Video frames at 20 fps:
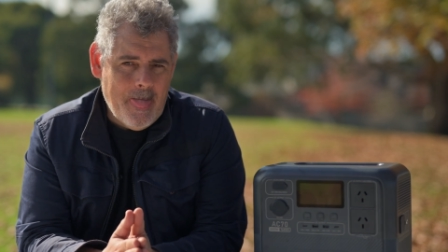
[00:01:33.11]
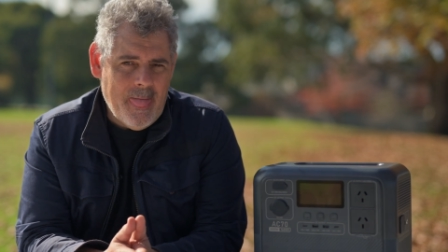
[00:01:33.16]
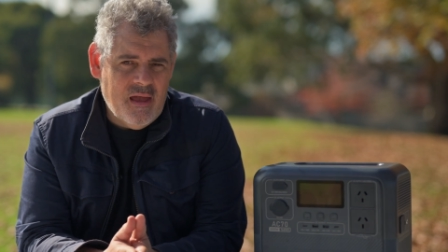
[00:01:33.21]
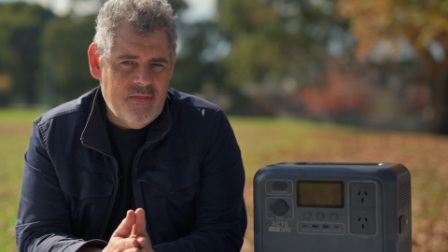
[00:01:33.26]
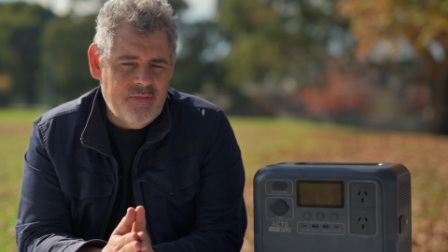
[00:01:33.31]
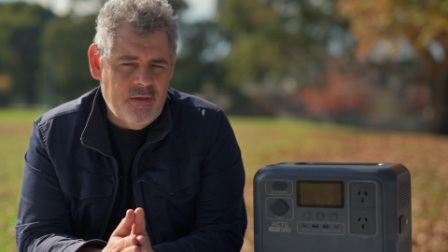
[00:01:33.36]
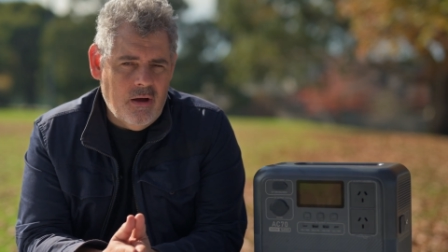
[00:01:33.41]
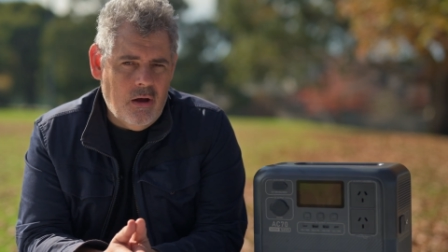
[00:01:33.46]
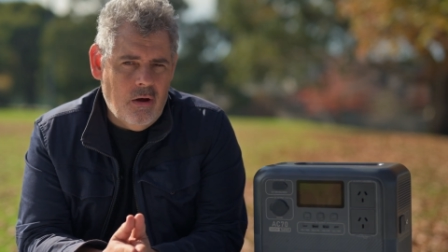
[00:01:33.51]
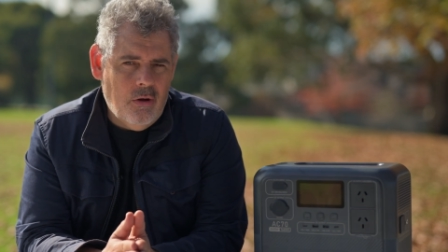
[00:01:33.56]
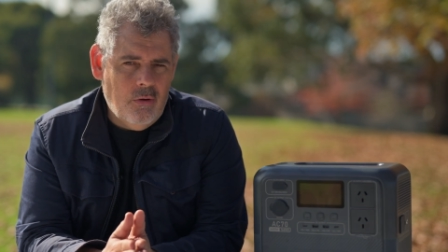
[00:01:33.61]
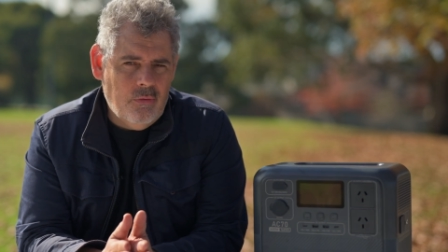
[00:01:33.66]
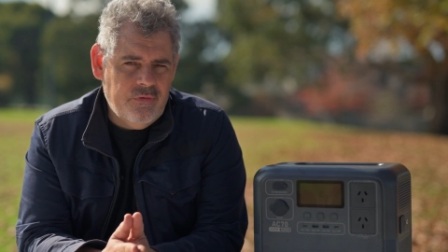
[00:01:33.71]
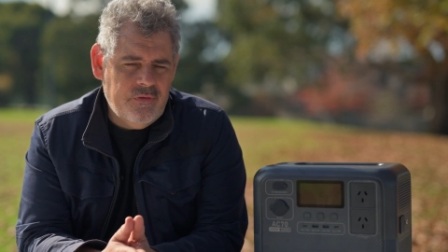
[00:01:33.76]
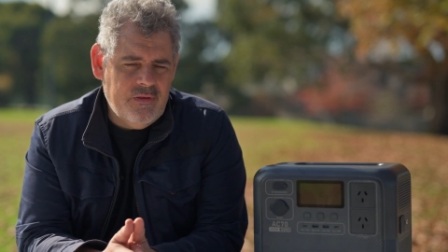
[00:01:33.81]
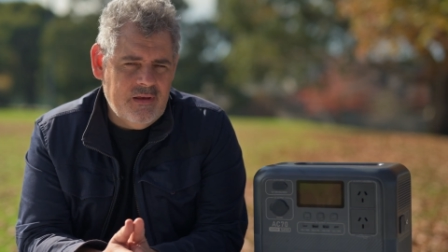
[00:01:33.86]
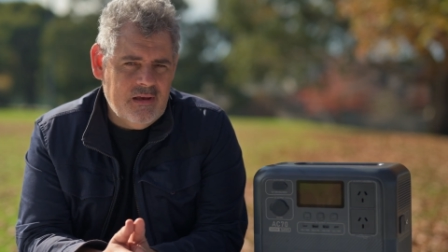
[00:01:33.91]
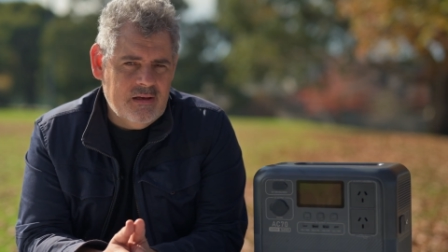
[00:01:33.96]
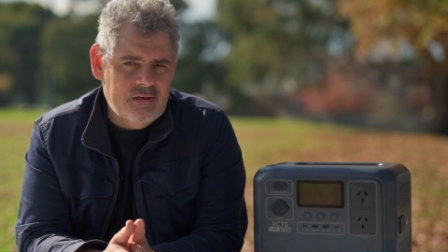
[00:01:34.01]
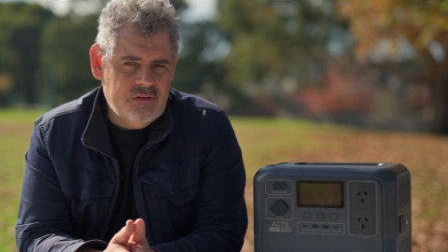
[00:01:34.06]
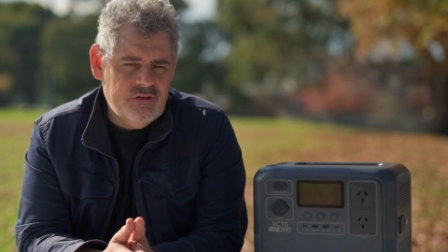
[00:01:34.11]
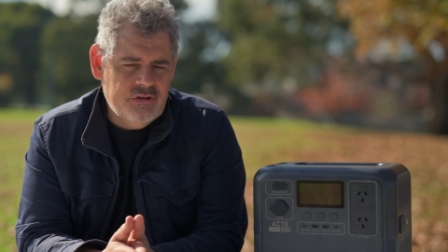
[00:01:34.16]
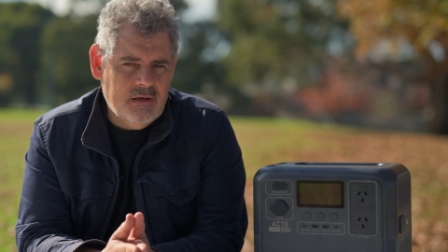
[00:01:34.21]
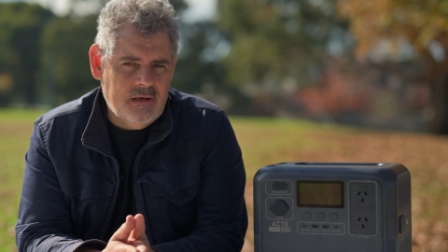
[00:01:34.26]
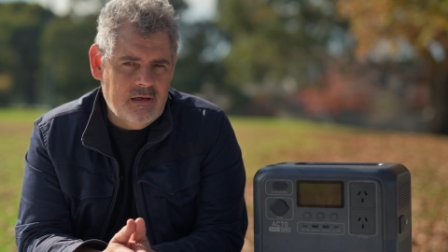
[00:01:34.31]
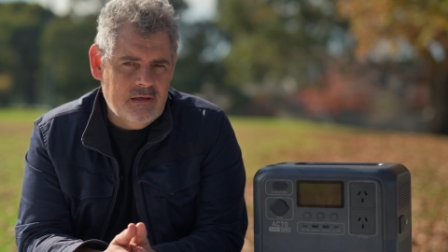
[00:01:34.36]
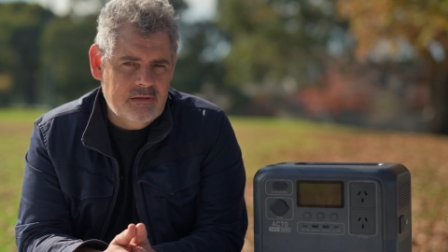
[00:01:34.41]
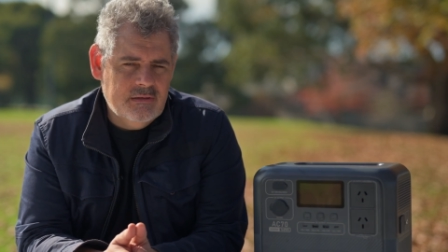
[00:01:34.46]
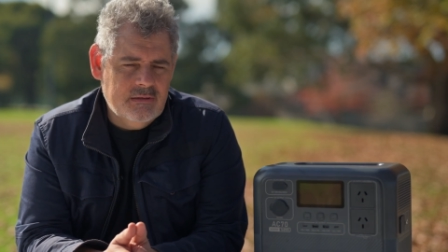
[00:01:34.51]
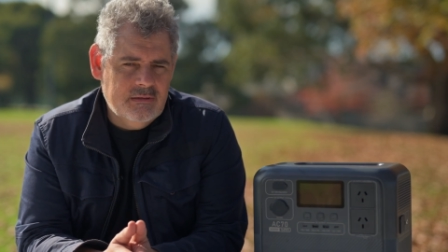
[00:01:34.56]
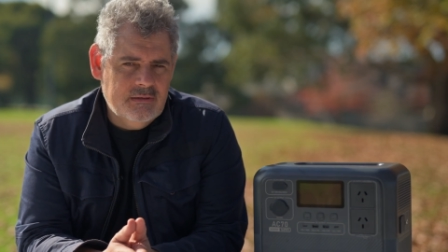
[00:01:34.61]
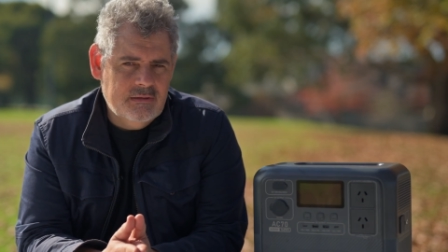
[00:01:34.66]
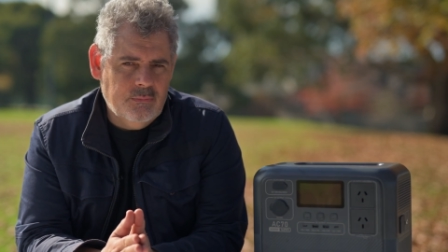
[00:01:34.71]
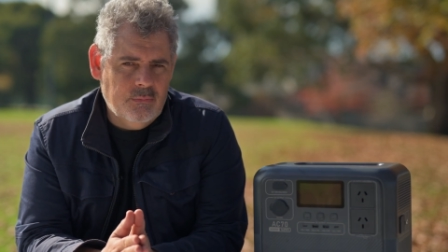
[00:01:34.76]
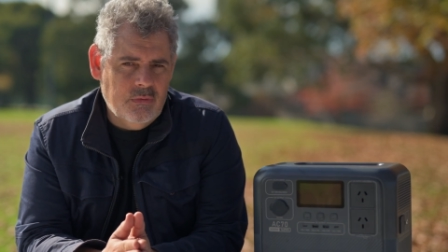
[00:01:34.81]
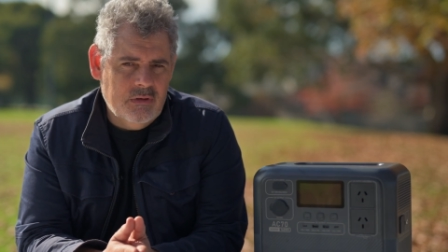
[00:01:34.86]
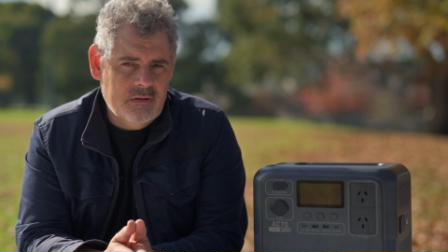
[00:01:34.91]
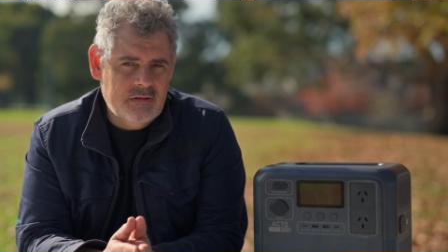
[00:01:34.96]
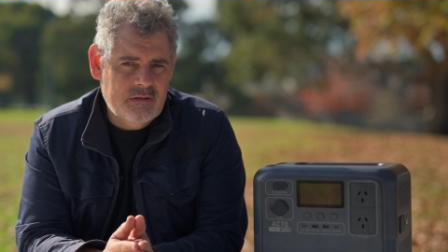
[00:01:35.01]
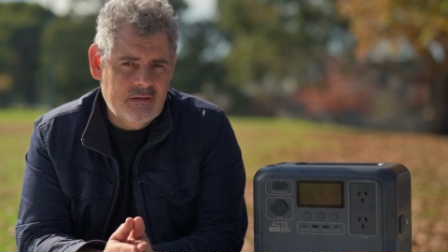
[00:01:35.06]
and the whole thing charges
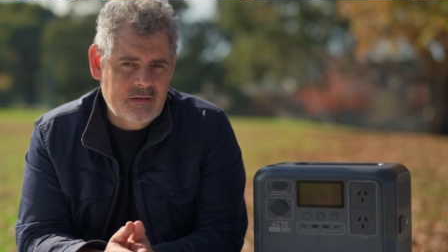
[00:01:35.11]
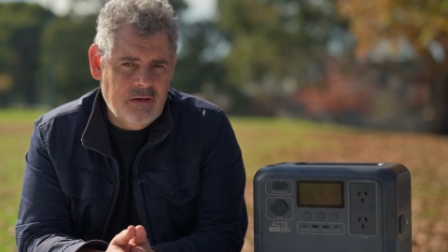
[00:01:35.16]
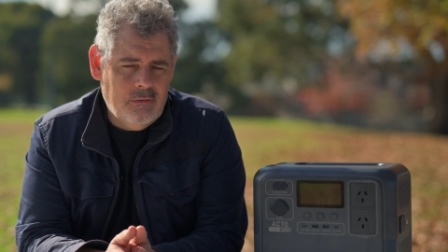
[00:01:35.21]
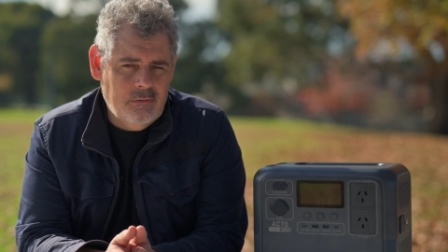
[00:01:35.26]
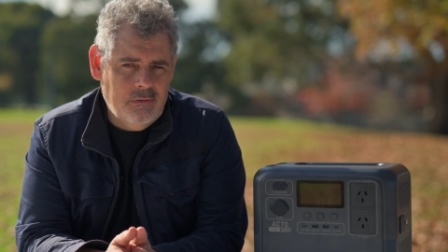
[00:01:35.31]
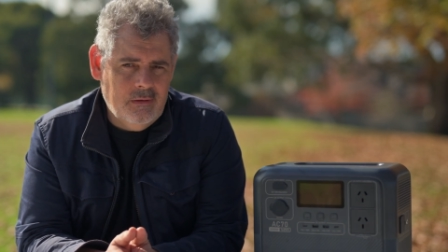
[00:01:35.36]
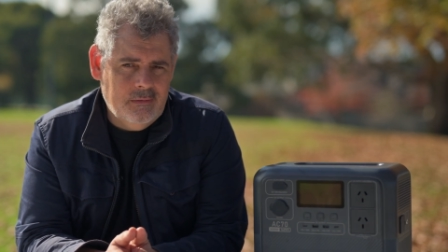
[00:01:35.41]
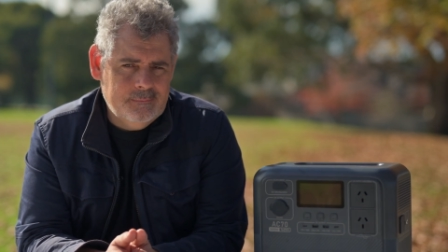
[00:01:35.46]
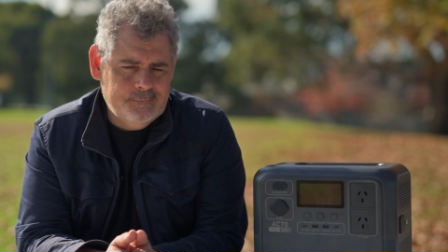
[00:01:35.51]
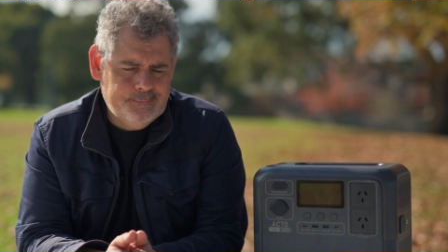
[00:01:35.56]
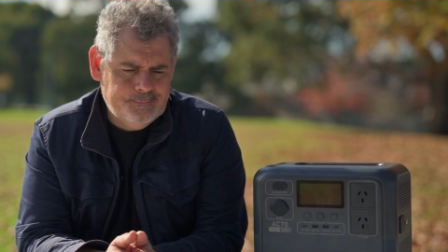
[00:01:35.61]
with solar.